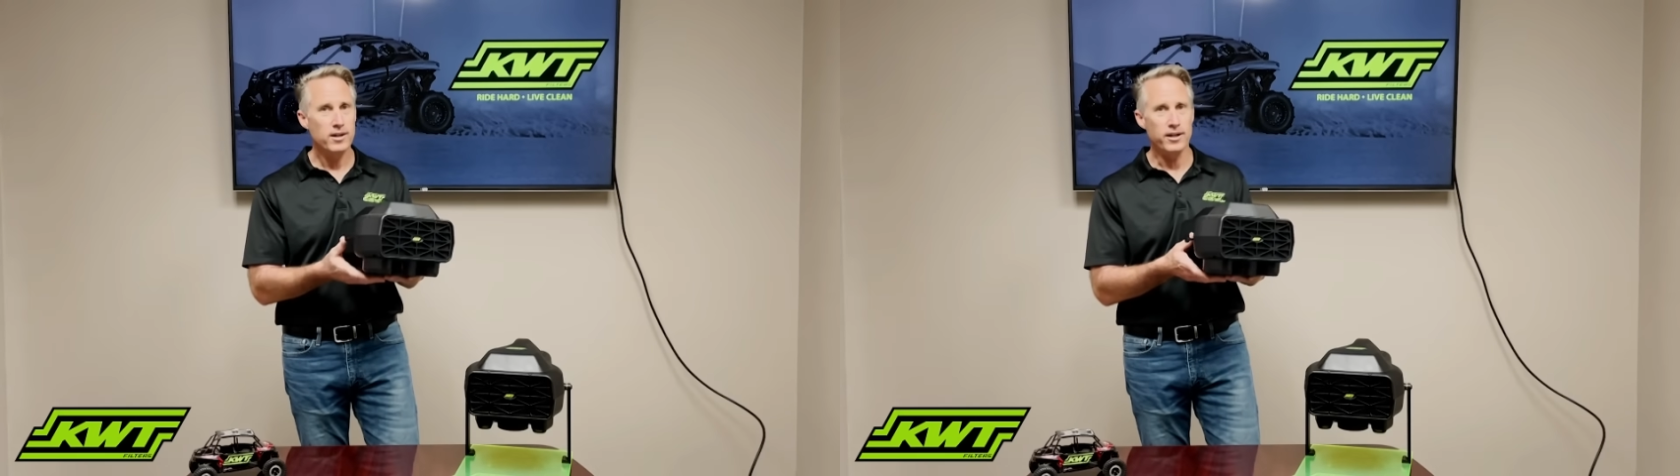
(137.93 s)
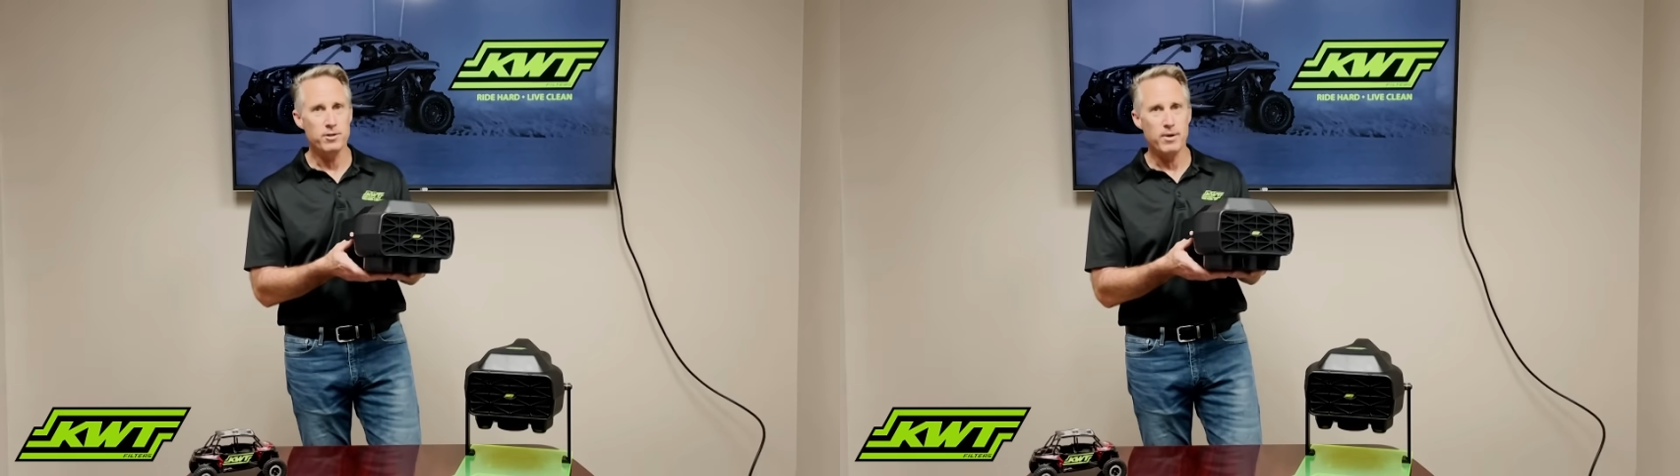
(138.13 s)

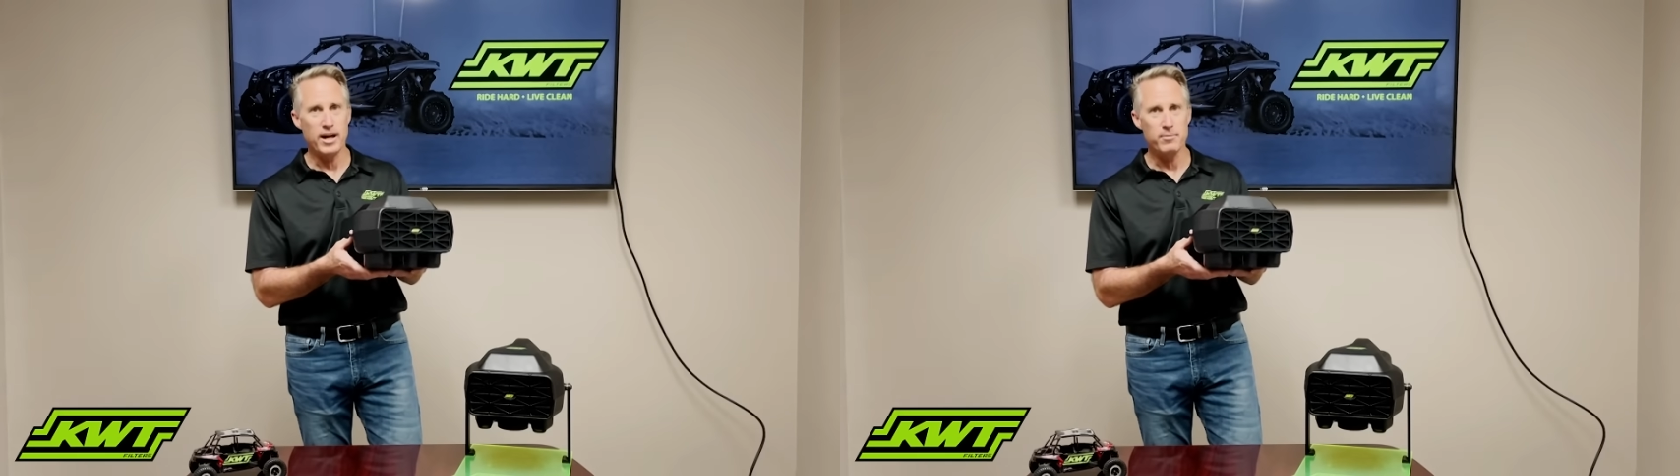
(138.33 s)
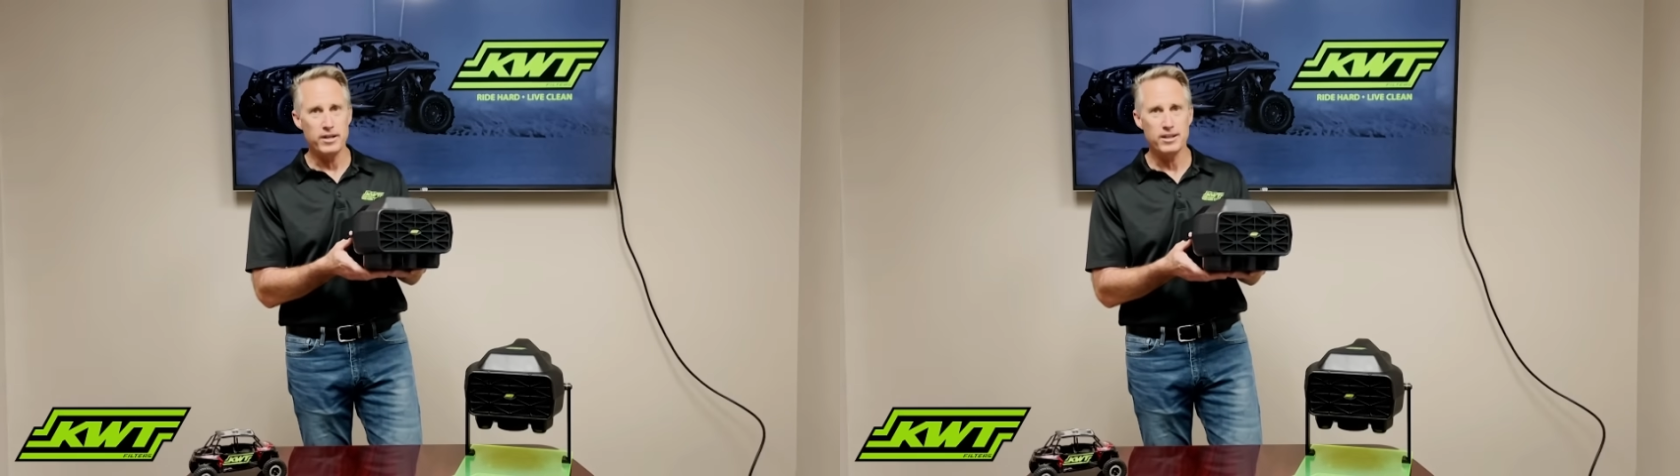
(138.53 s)
on the
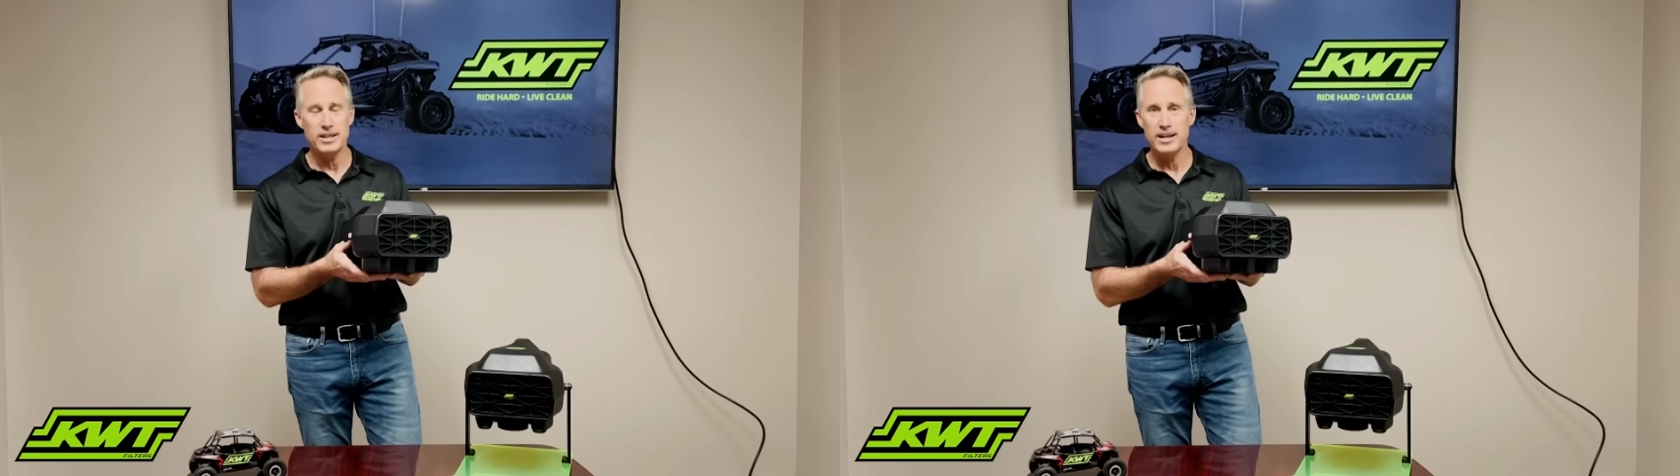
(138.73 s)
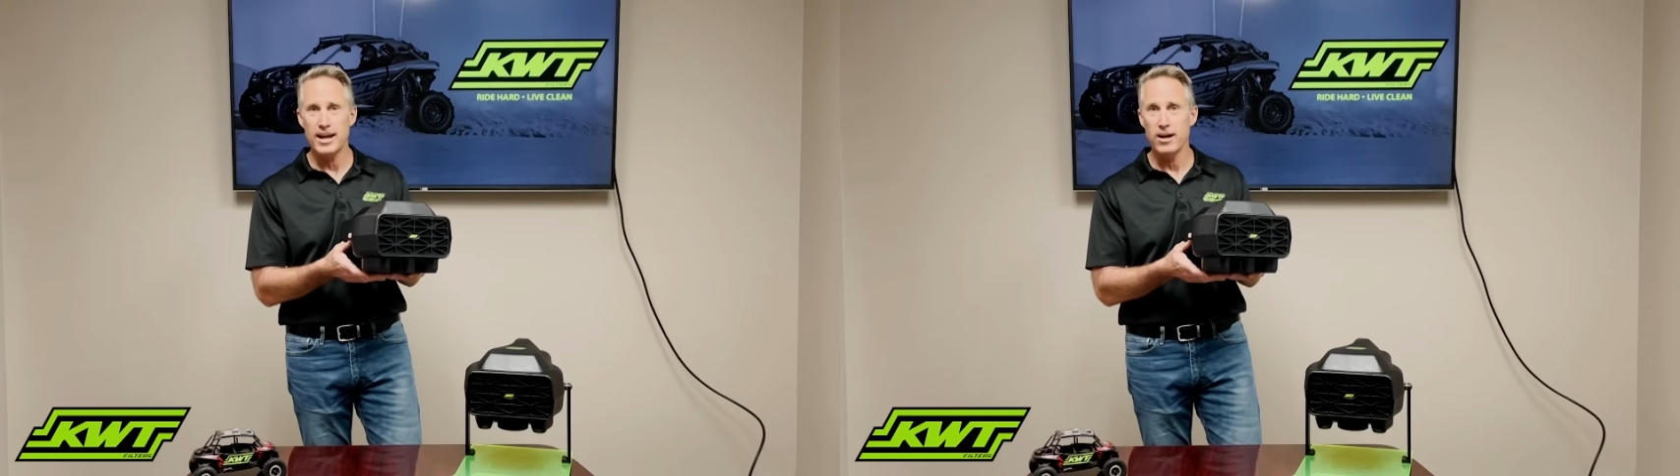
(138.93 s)
bottom and
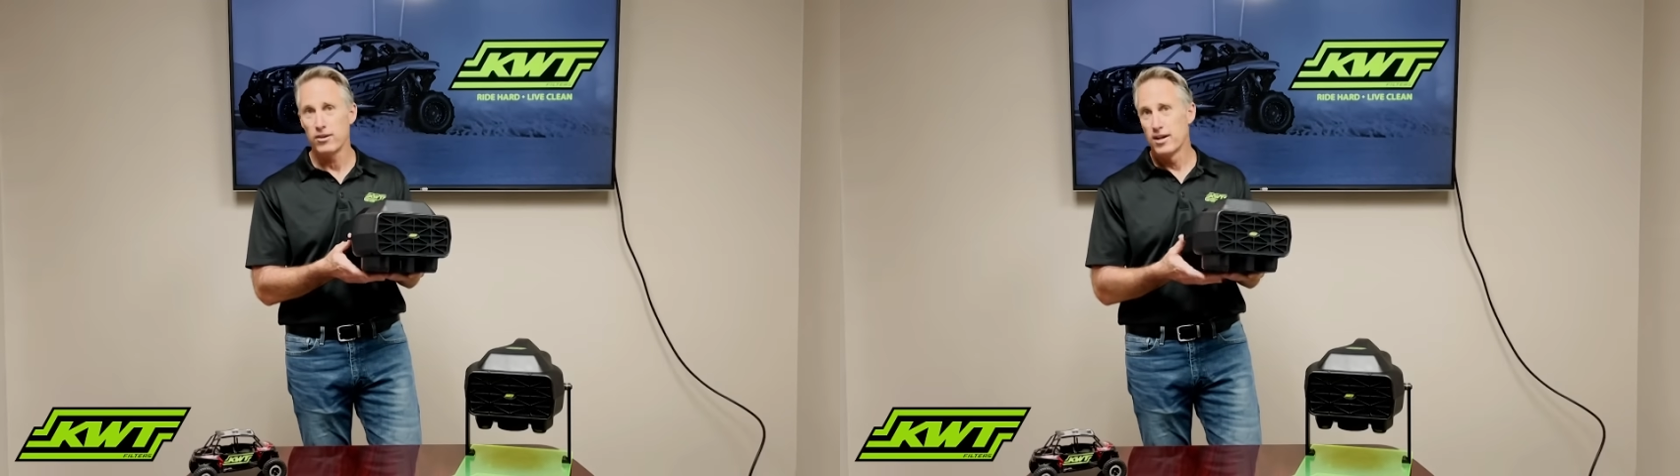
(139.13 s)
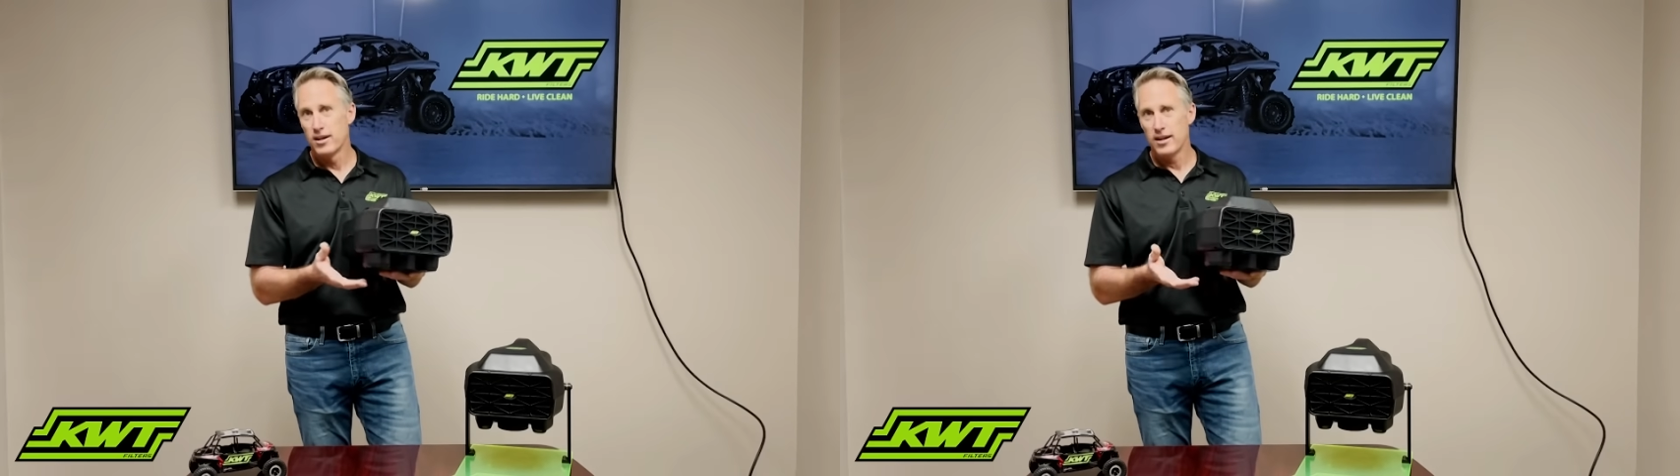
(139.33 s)
clean it
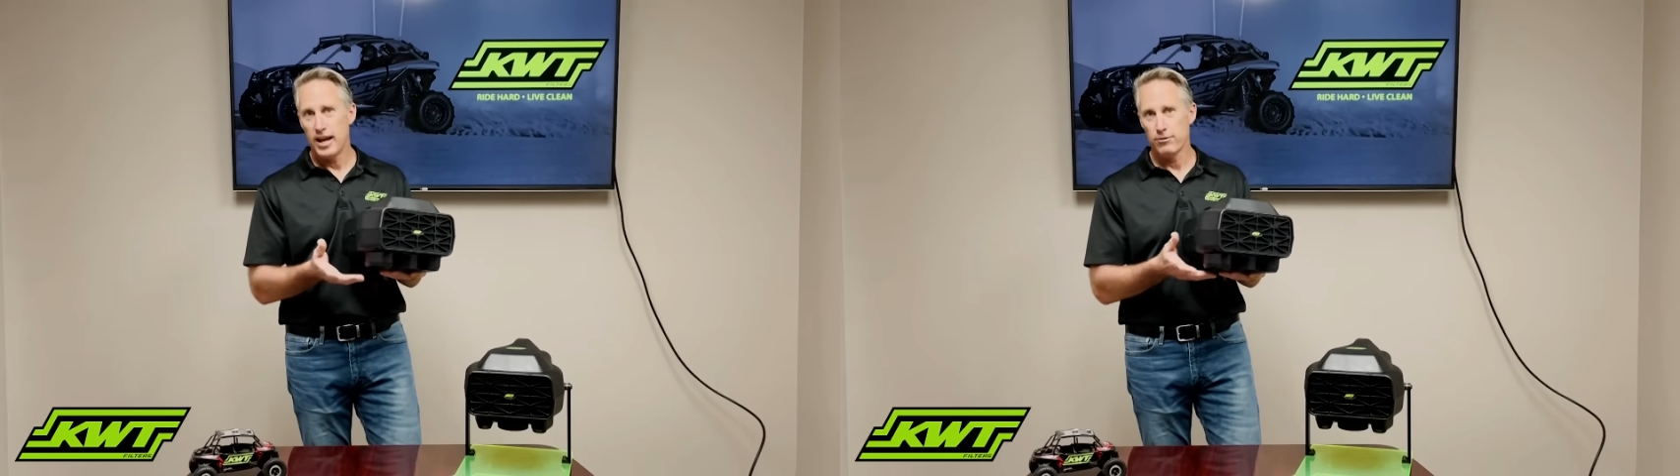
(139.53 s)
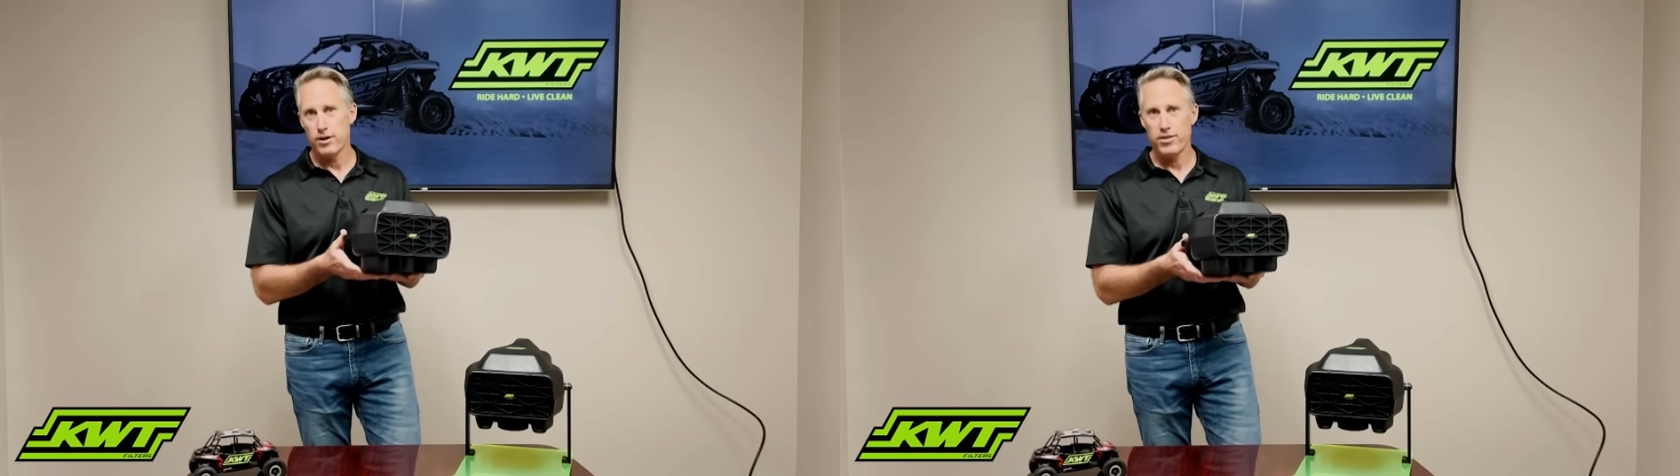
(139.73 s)
out every